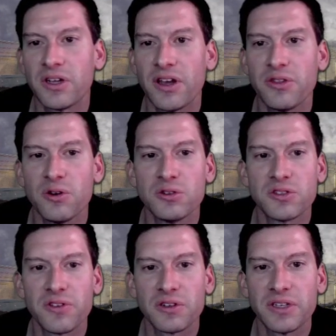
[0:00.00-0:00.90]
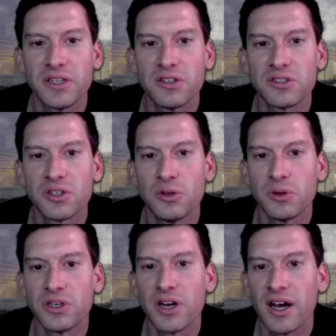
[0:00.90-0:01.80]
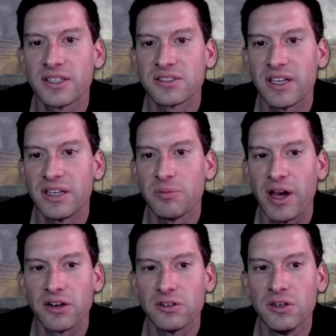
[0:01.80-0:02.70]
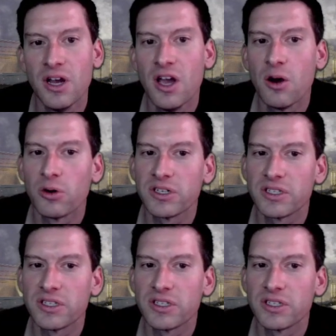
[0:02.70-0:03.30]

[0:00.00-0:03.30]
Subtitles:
and those of their leaders who were not slain in battle were